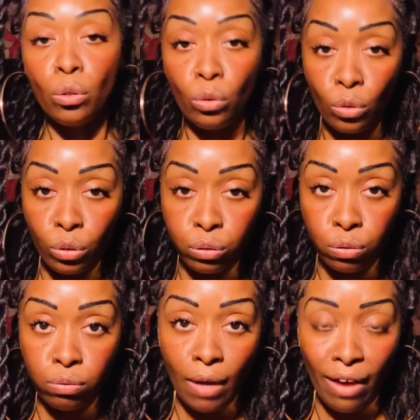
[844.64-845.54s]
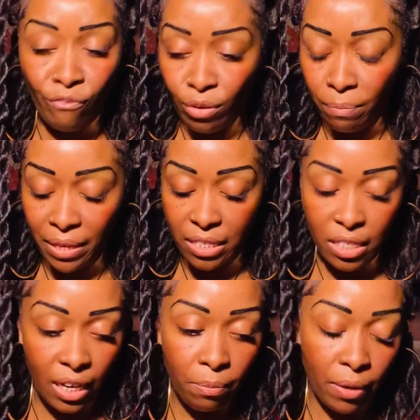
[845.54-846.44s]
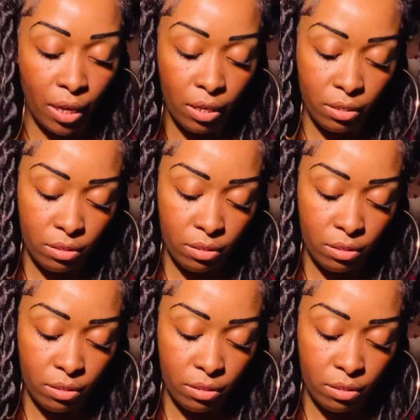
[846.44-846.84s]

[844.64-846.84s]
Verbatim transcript: Ooh, I feel a bit sleepy.